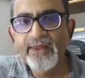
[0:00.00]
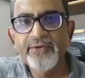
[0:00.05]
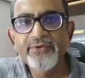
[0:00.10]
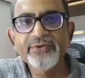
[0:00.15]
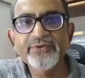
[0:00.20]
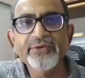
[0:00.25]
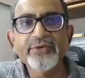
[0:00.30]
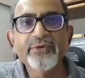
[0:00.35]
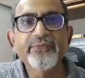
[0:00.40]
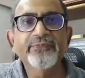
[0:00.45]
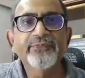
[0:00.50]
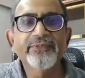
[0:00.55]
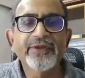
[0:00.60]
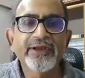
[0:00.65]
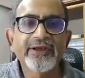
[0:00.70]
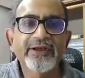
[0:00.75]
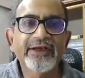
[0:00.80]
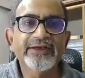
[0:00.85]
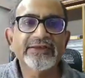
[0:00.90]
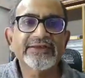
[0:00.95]
So
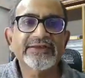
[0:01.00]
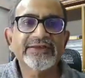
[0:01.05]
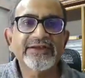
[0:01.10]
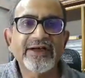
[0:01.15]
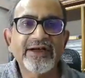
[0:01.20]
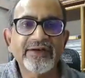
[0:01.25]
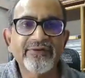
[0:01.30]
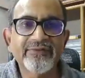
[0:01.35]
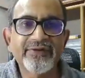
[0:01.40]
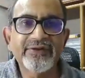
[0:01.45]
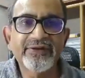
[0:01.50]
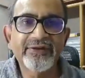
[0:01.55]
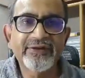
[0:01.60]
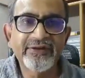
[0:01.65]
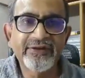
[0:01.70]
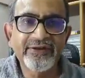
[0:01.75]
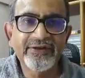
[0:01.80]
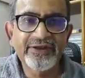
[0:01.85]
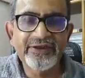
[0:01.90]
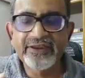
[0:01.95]
let us start with
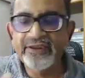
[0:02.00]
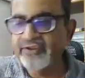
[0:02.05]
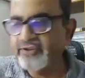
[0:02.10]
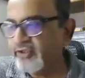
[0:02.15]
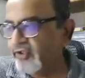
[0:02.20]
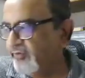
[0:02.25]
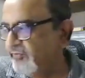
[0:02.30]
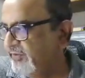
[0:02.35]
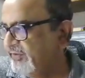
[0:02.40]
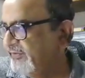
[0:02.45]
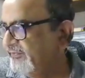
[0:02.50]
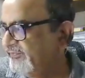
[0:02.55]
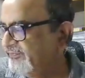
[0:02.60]
renal trauma.